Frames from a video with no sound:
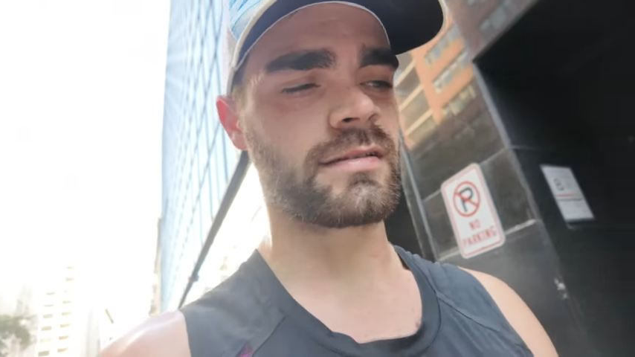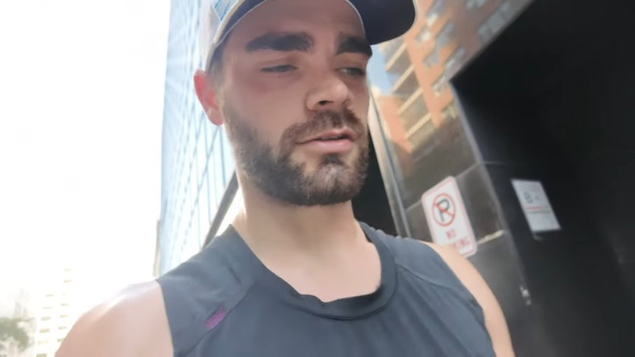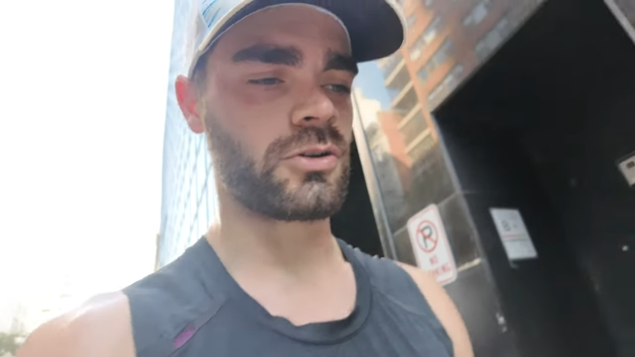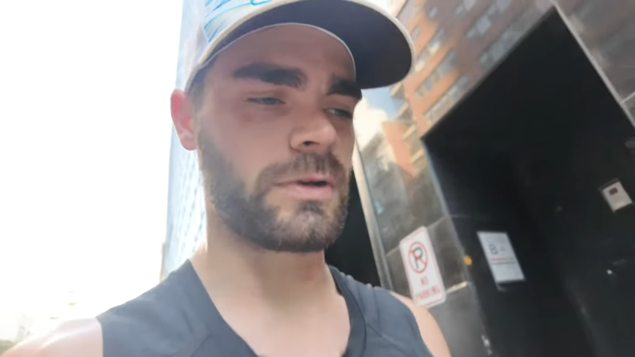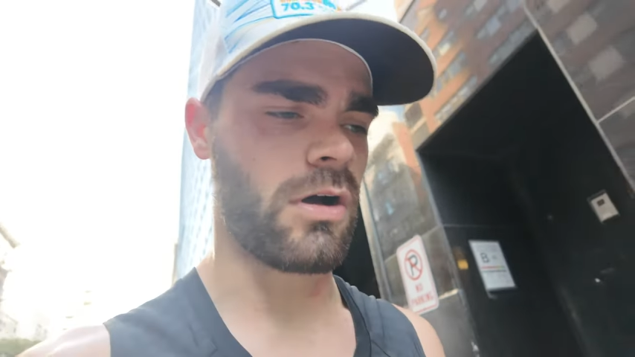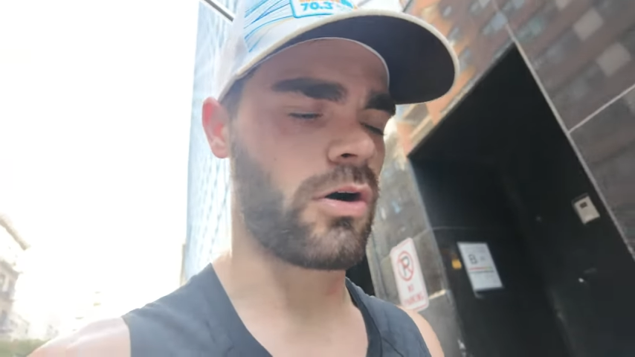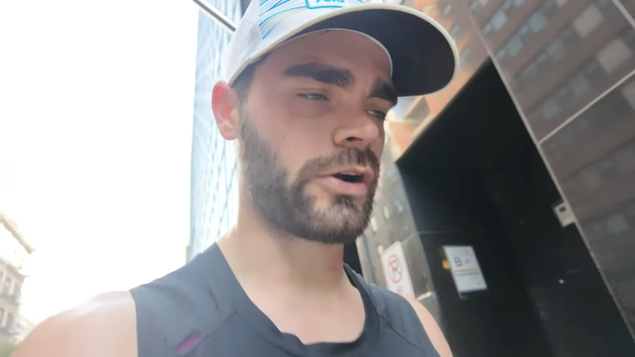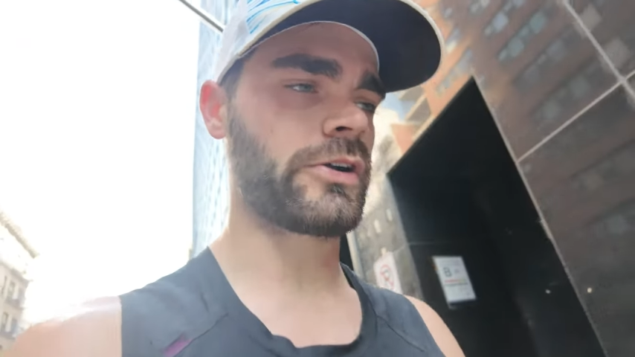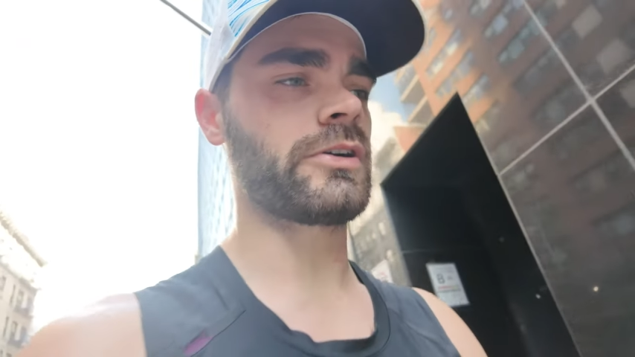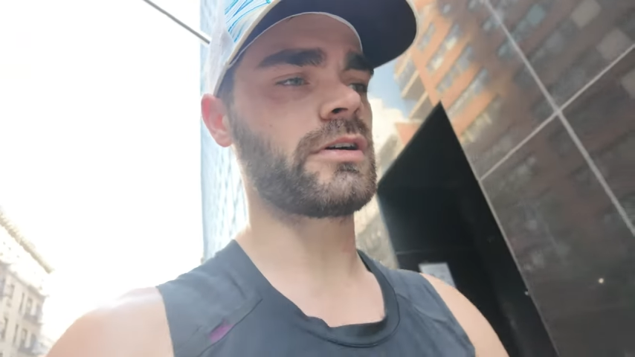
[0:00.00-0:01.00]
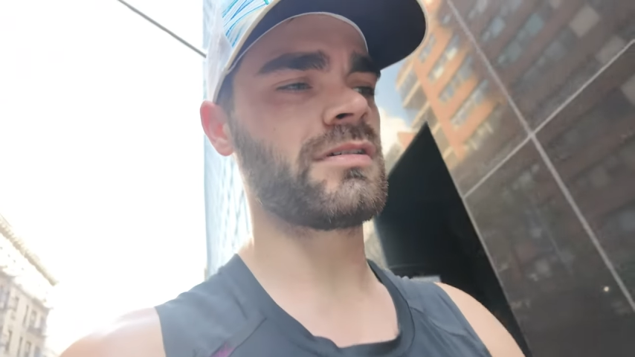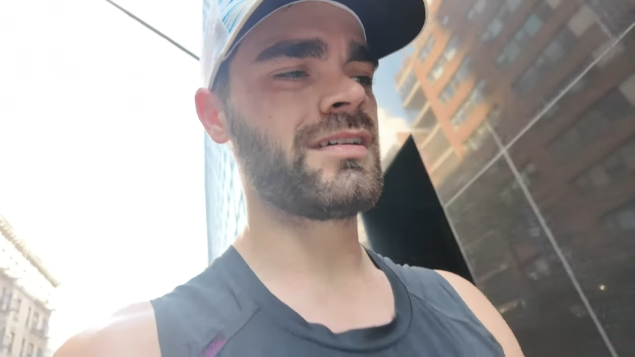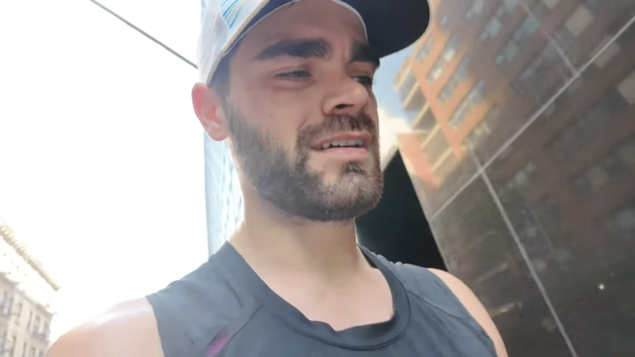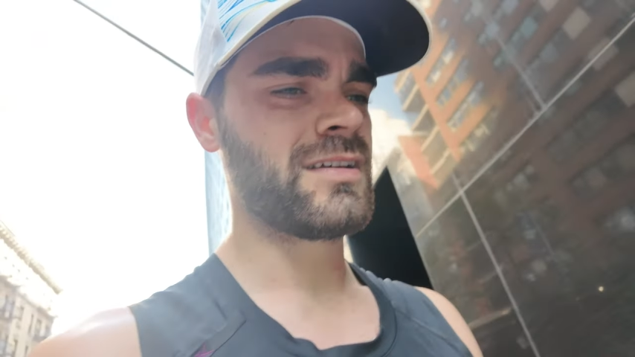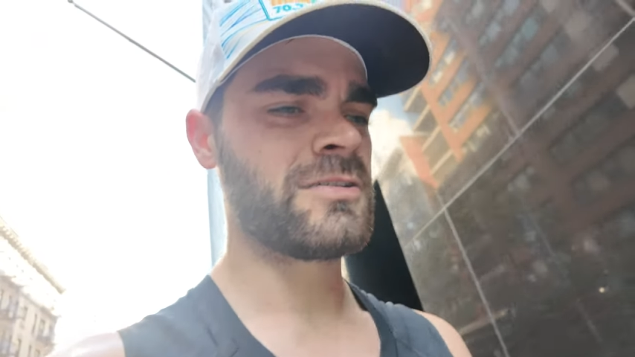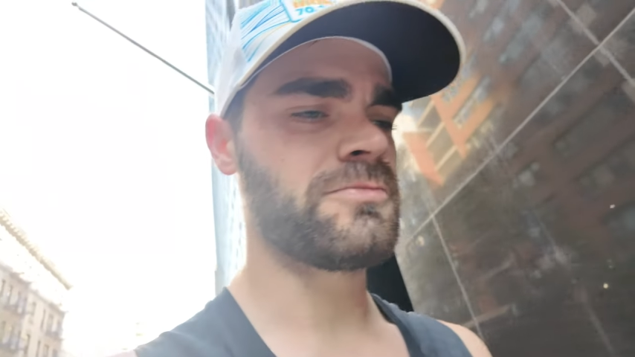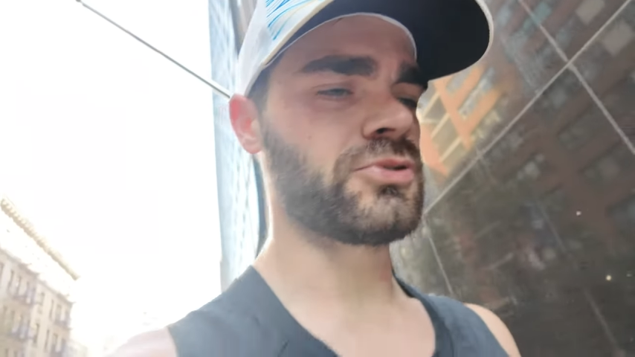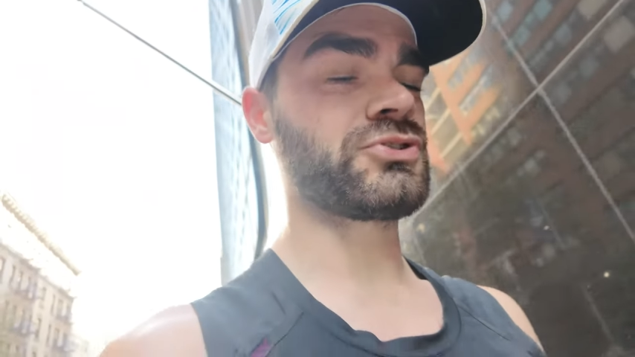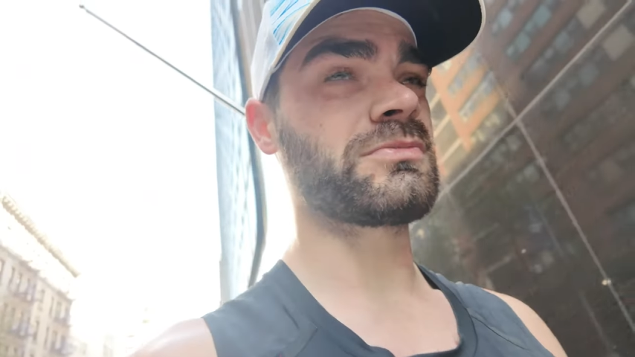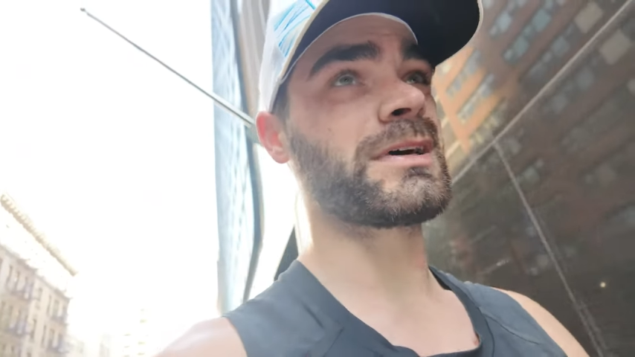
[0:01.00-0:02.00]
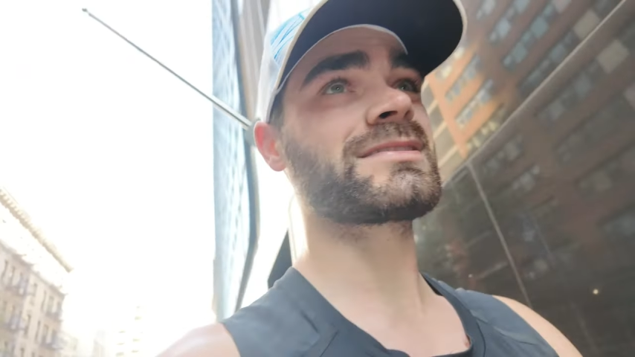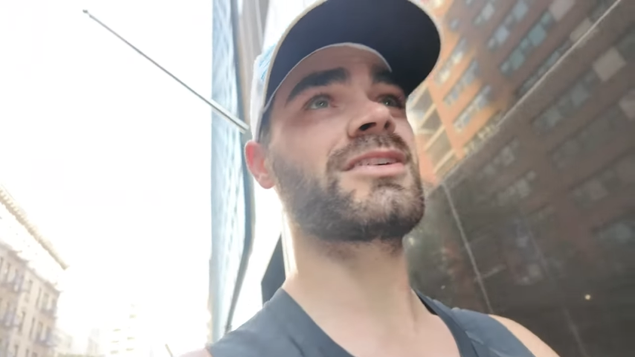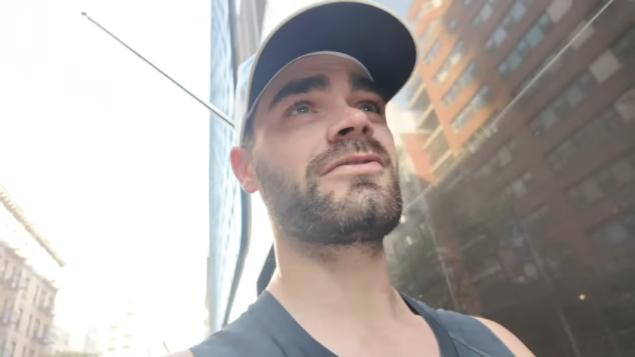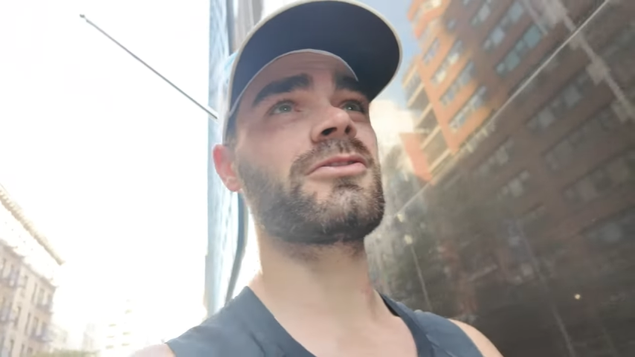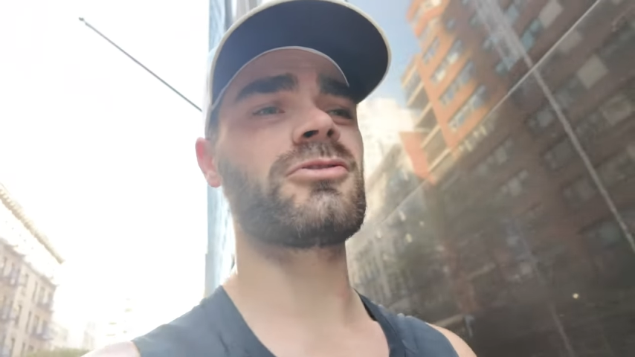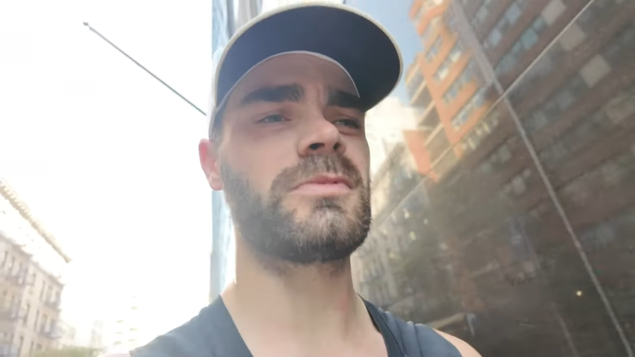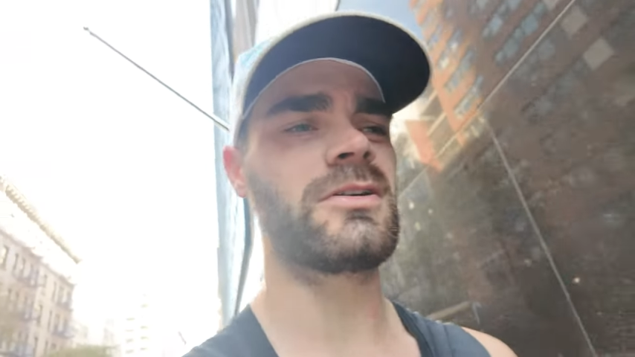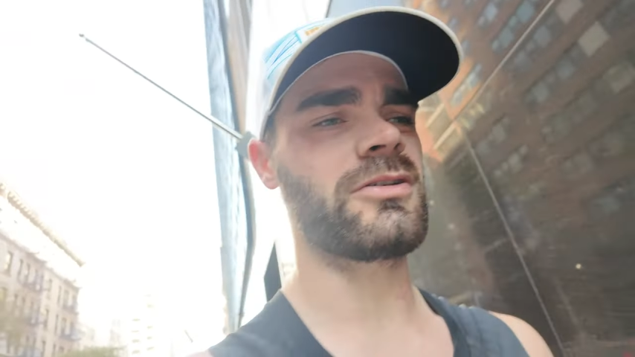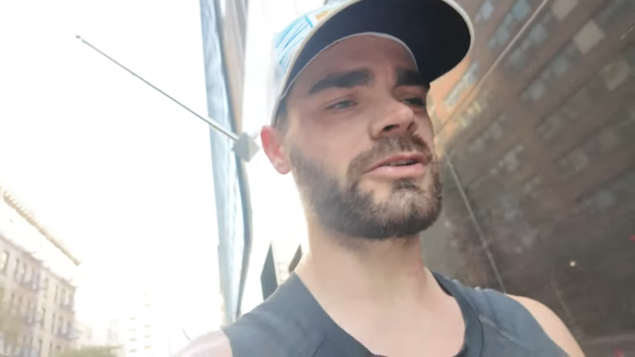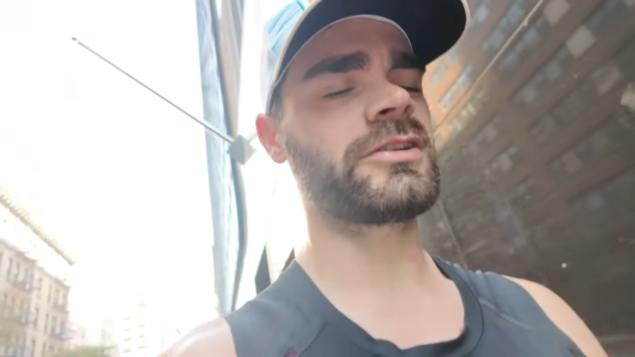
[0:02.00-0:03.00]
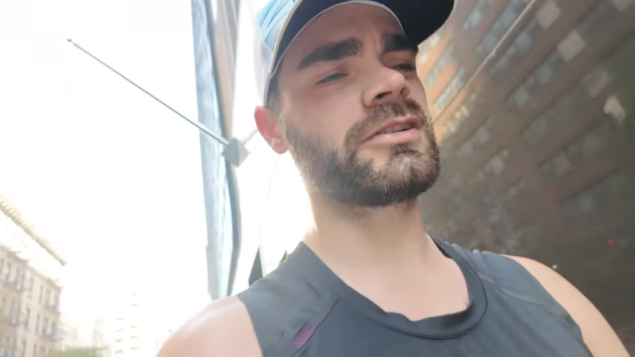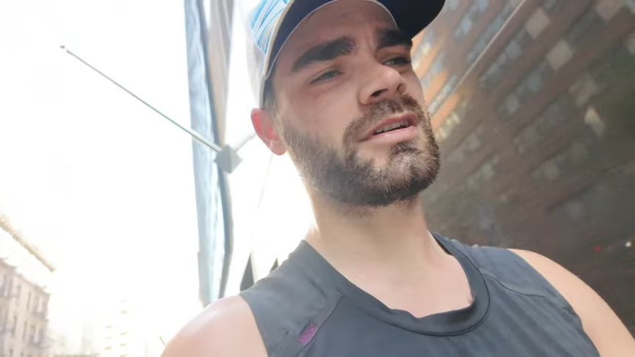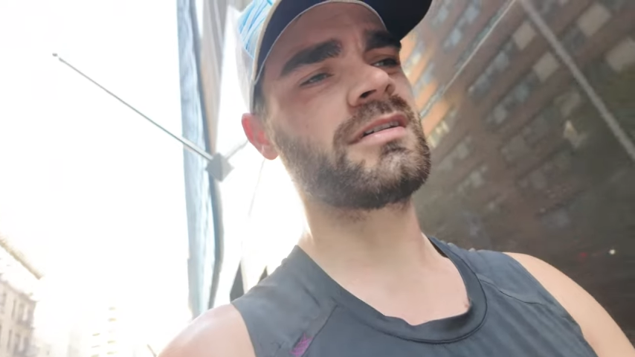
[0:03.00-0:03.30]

a little bit harder, pushing myself a little bit harder.